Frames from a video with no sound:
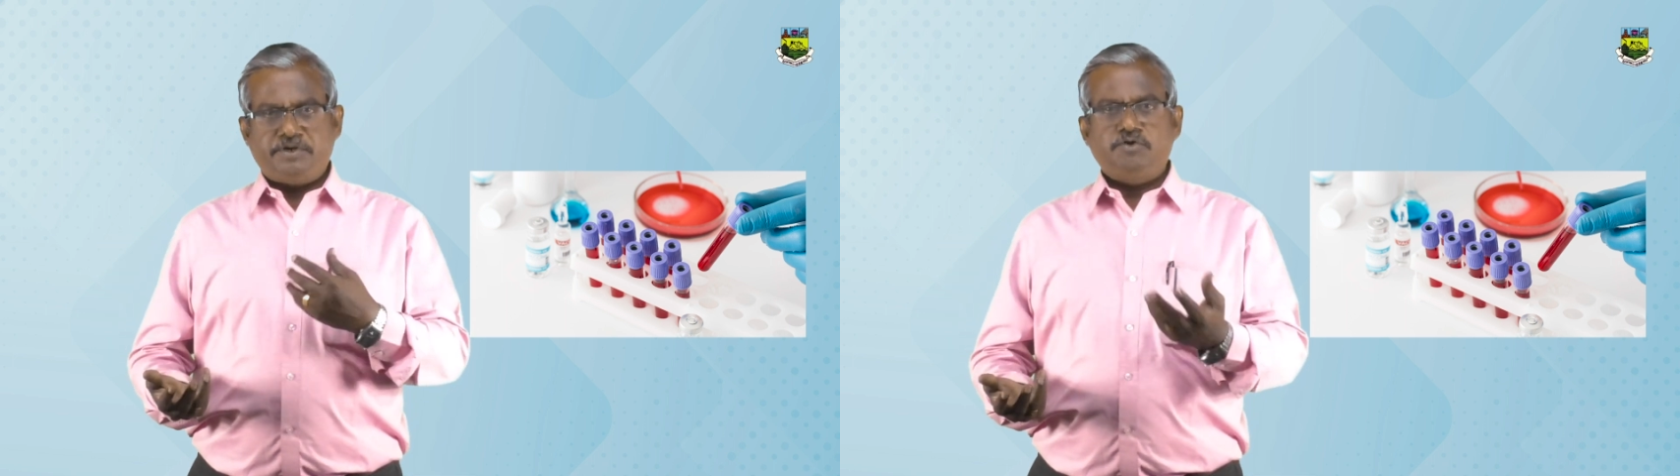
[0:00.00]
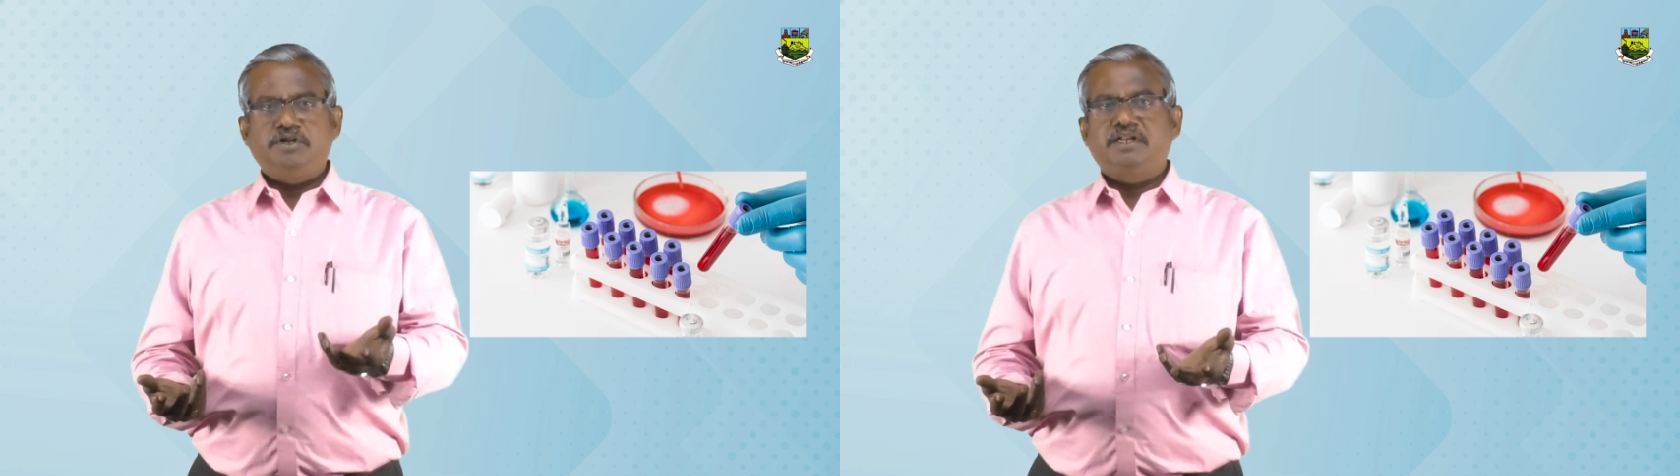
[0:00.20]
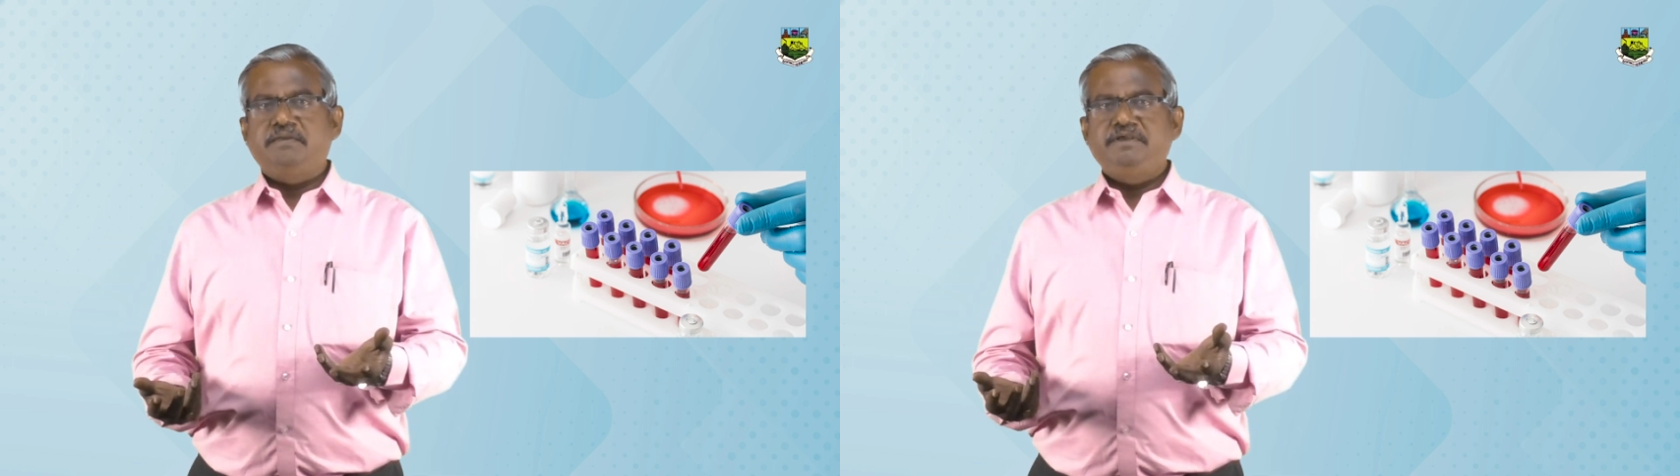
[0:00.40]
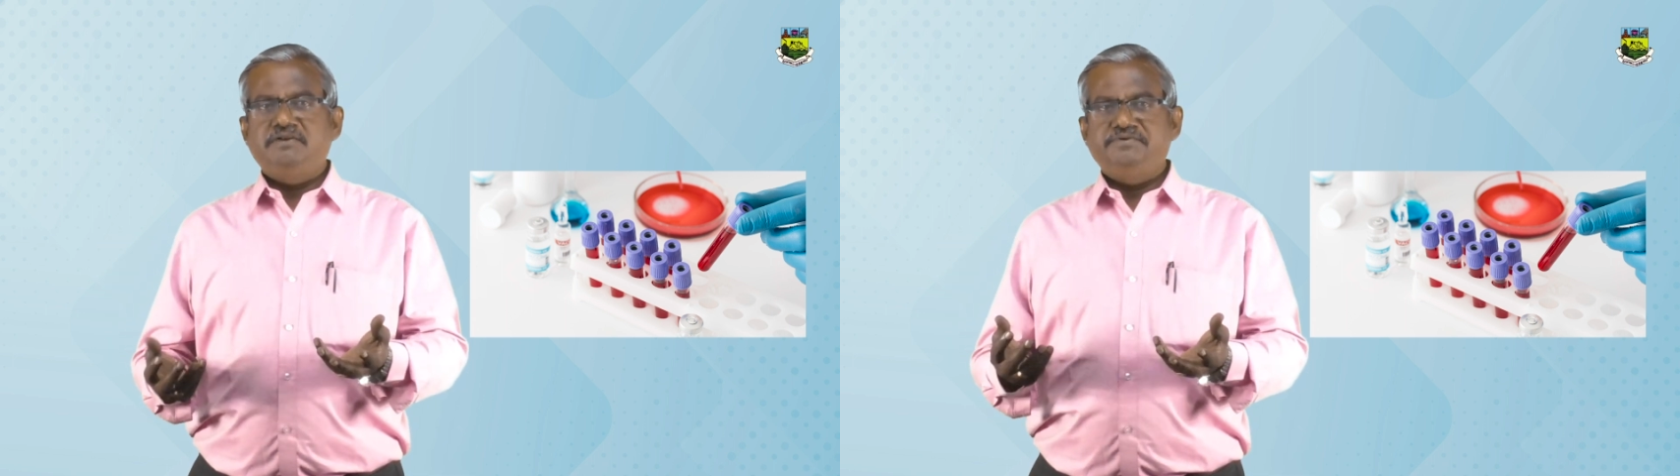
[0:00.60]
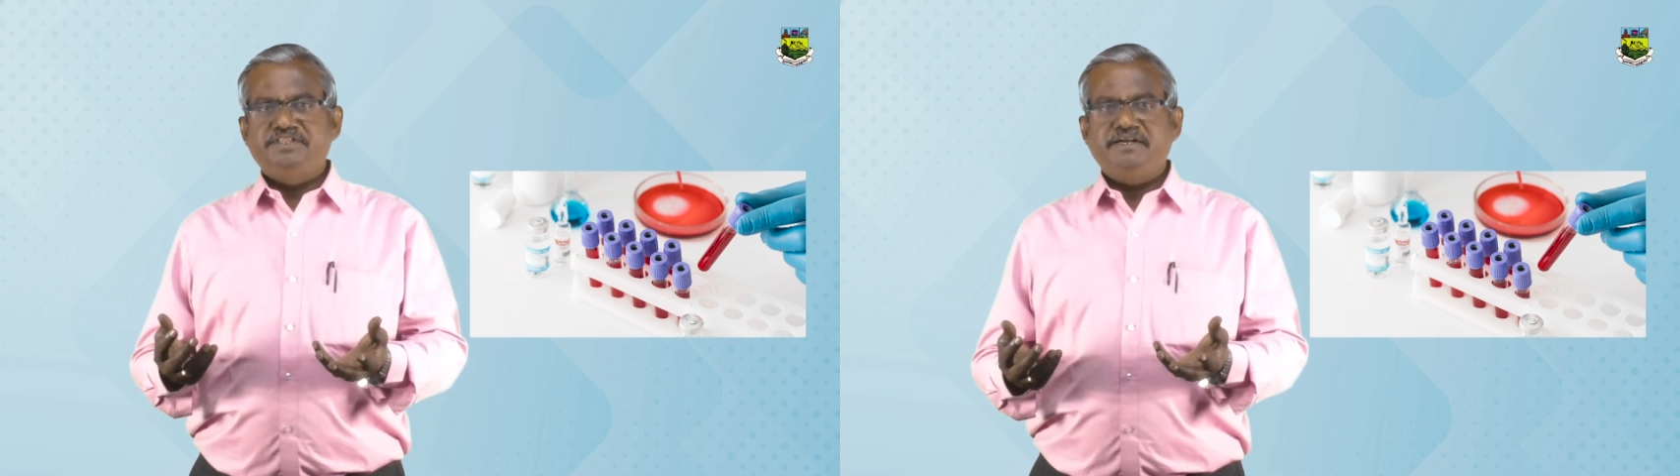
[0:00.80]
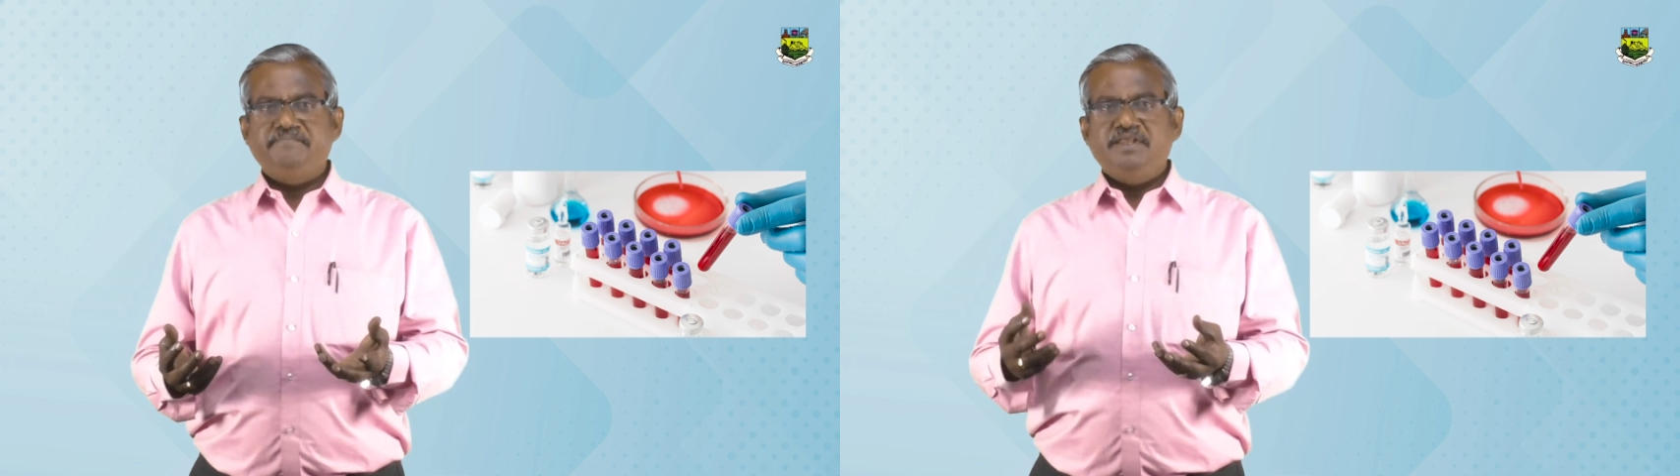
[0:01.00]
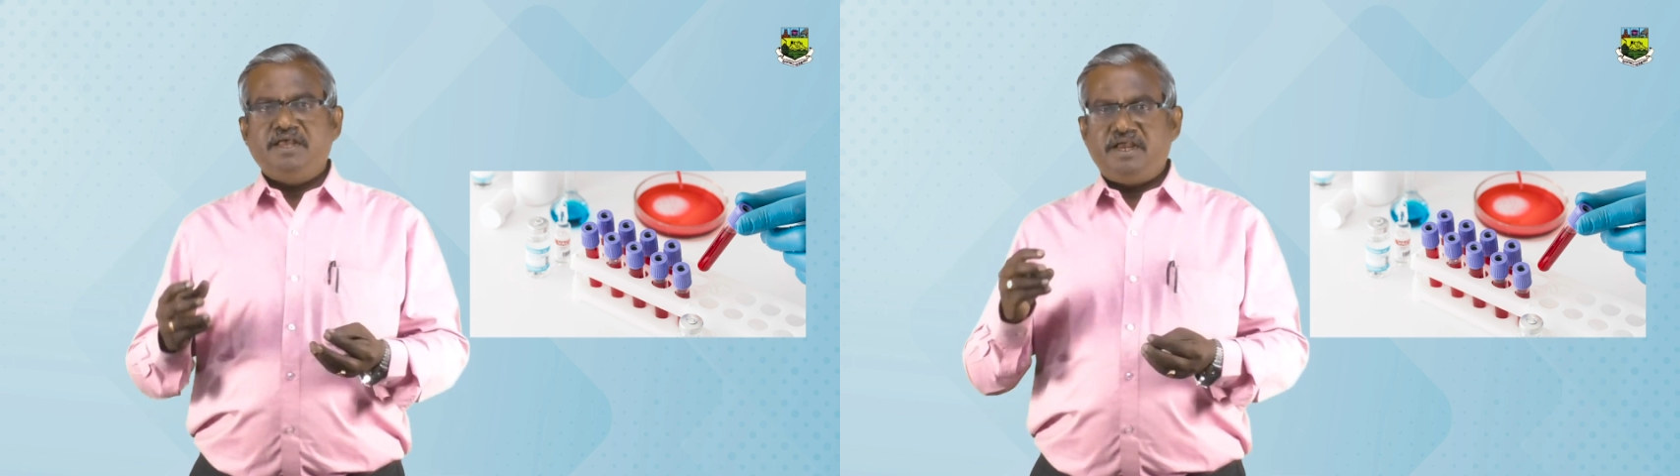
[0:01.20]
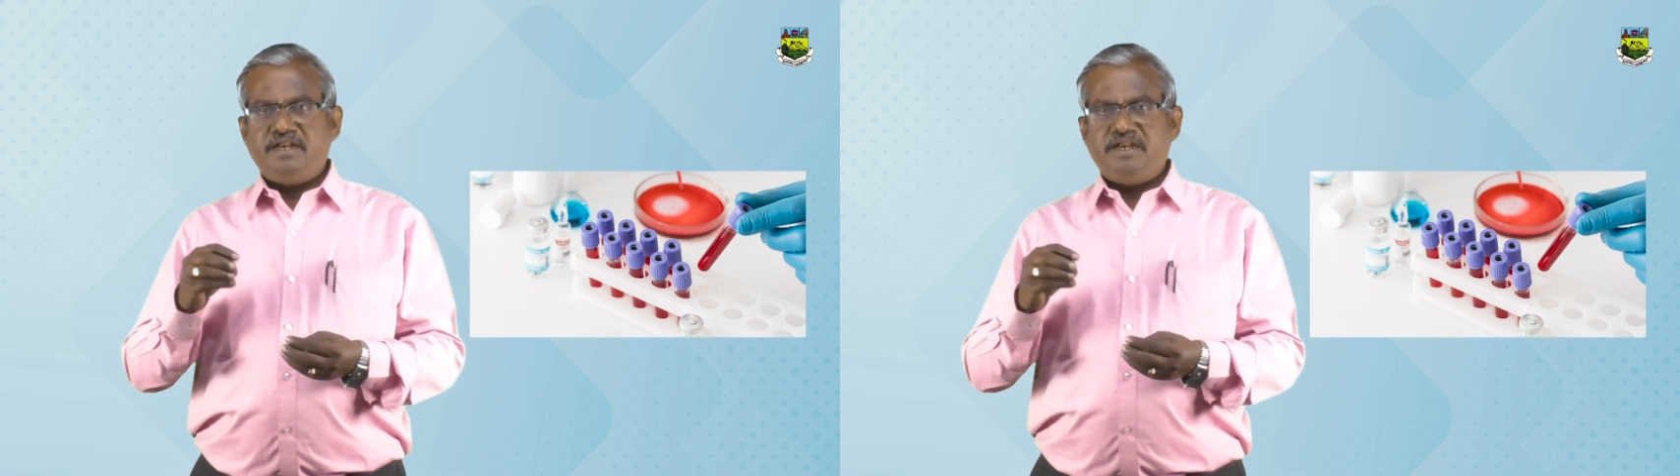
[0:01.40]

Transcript: particular chemical with that